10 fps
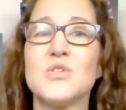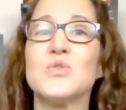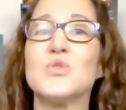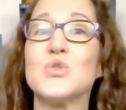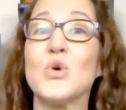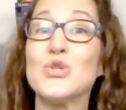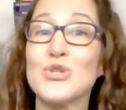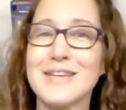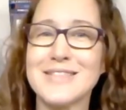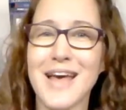
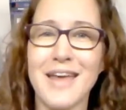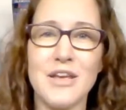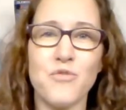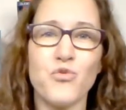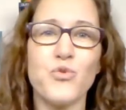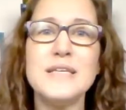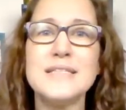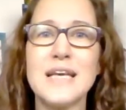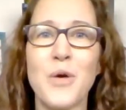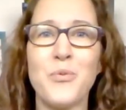social anxiety and
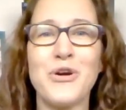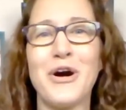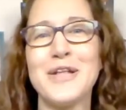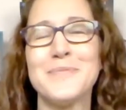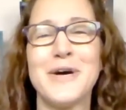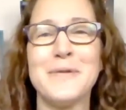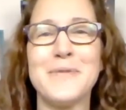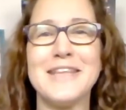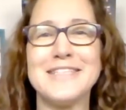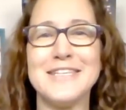freezing up when called upon
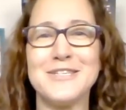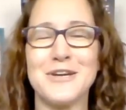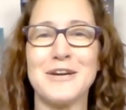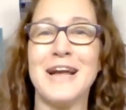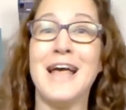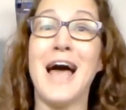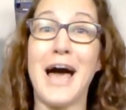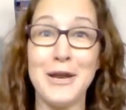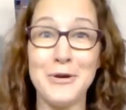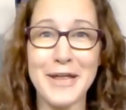by the teacher.
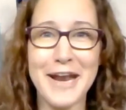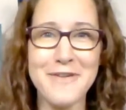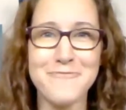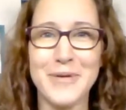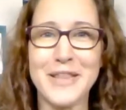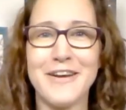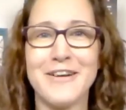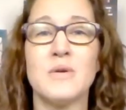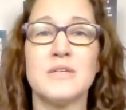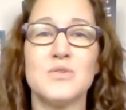I know that I've been
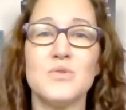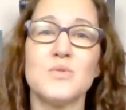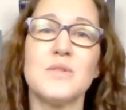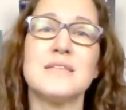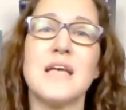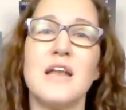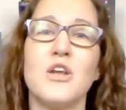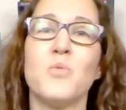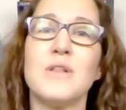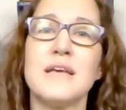there. Students with anxiety
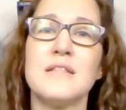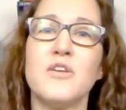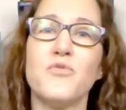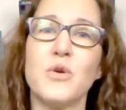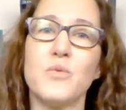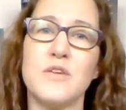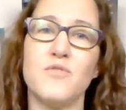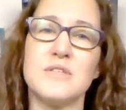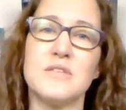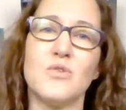are more likely to frequently
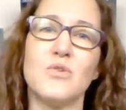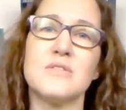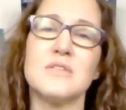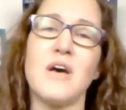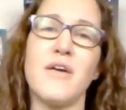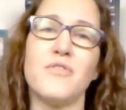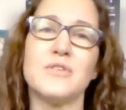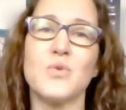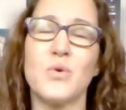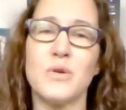visit the nurse's
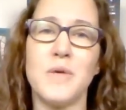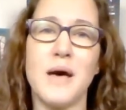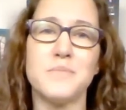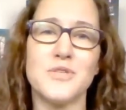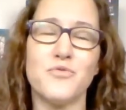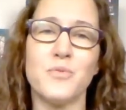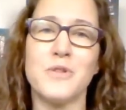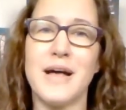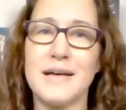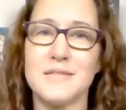office or to be absent from
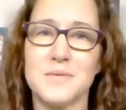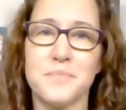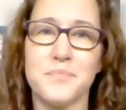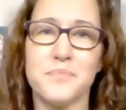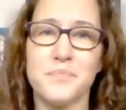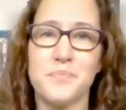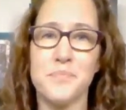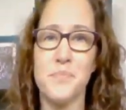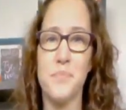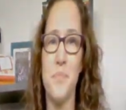class. When a
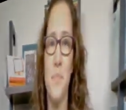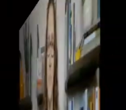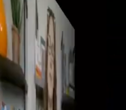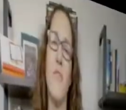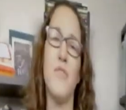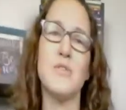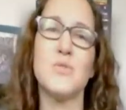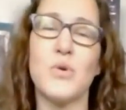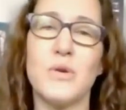student experiences